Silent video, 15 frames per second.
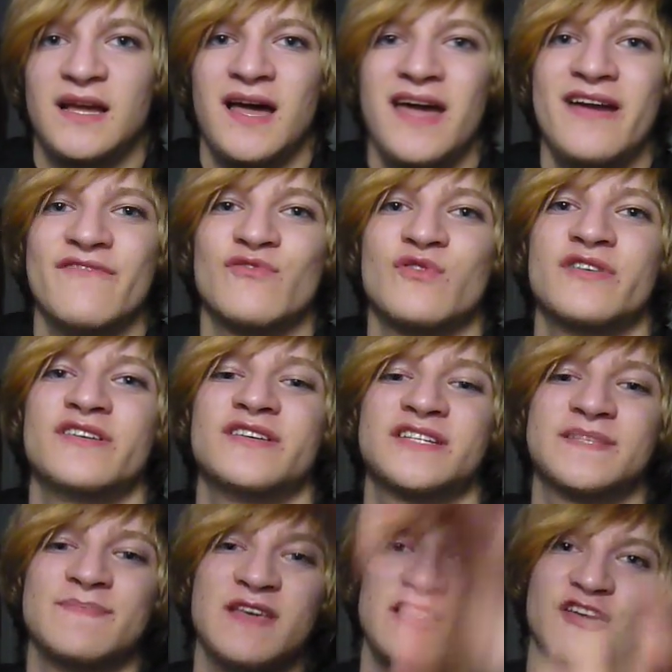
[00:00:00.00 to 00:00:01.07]
Hi everyone,
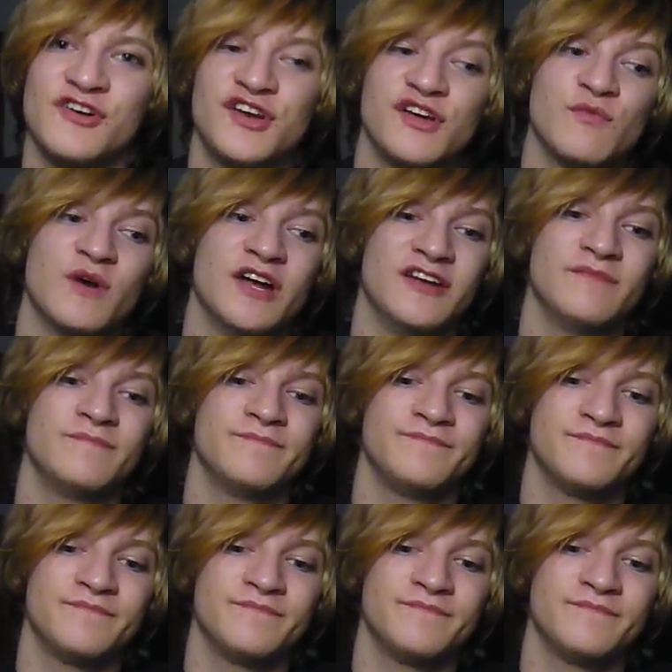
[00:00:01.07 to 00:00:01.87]
it's me Logan Aquin.